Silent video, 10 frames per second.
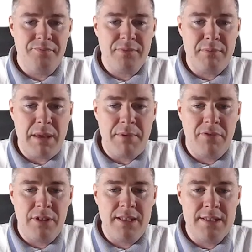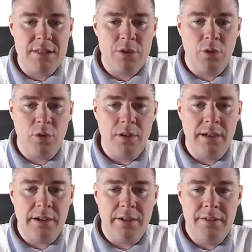maybe for the
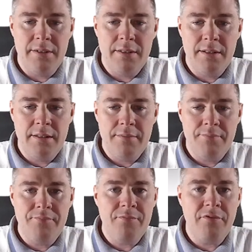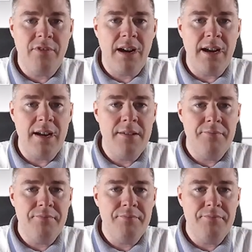installer file,